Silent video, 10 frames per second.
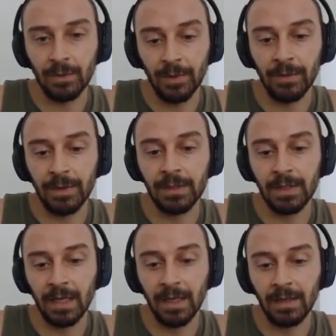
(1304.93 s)

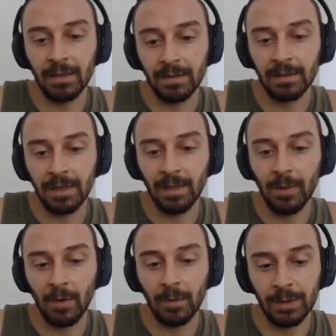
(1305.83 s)
bonus and keep
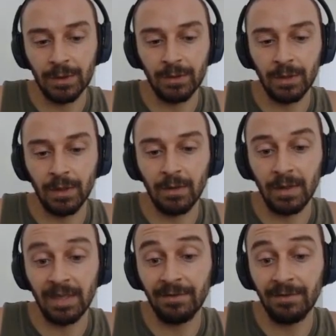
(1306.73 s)
our win streak going.